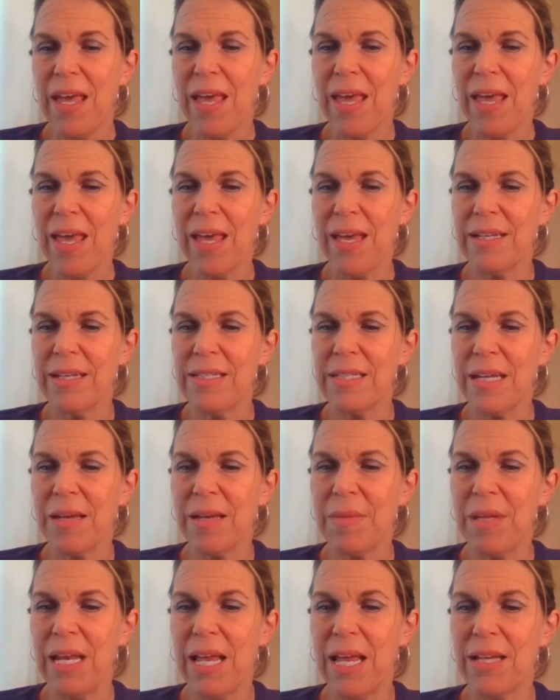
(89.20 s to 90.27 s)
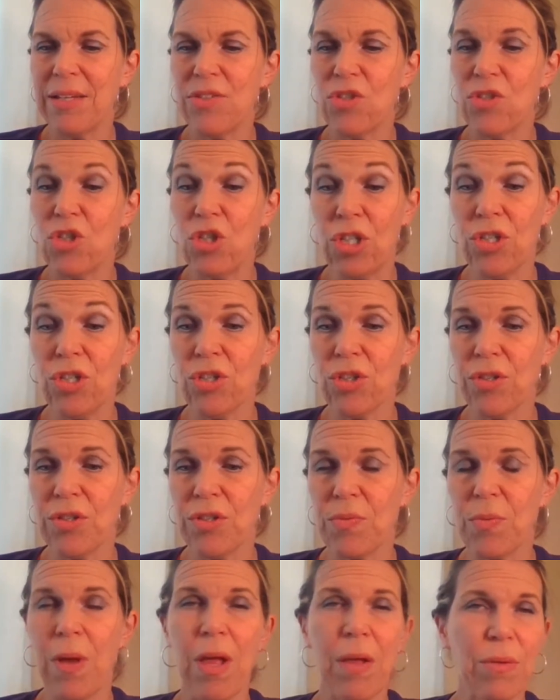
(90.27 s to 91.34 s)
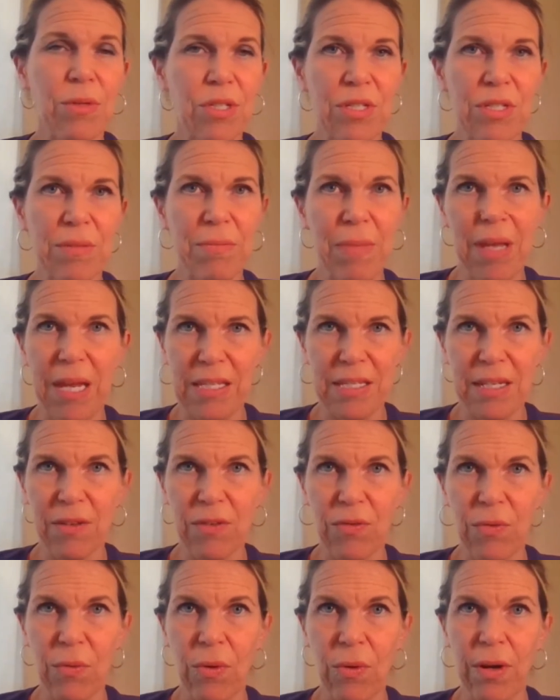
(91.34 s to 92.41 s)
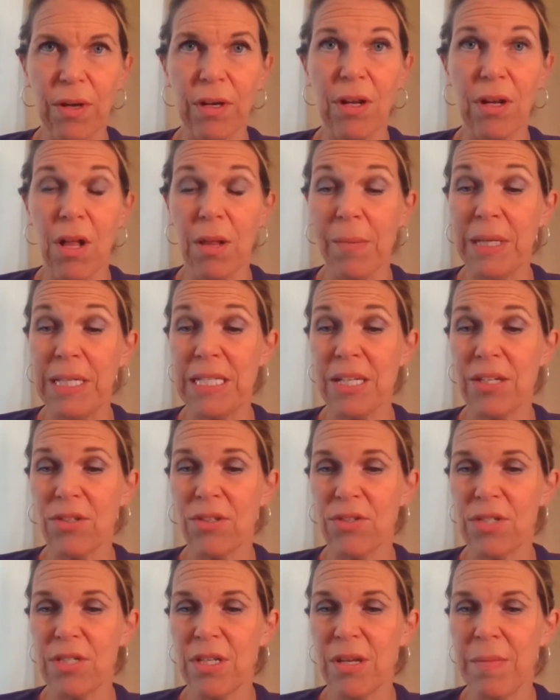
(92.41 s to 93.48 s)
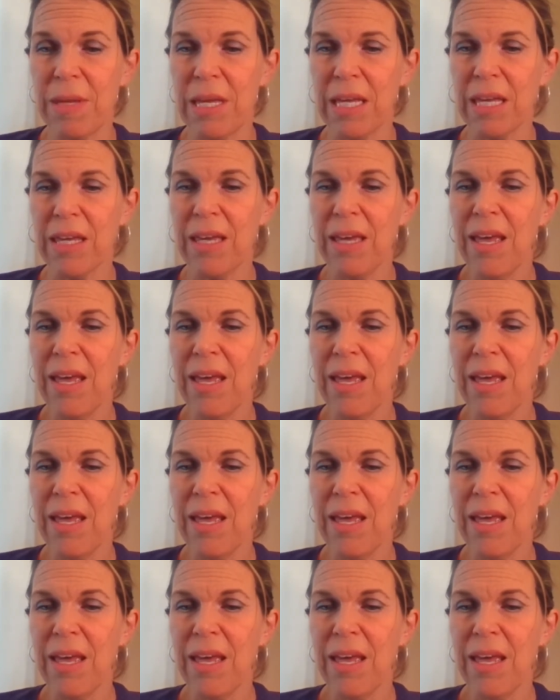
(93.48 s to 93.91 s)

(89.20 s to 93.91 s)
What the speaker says: and it has ginger as well, which is amazing for calming down your stomach.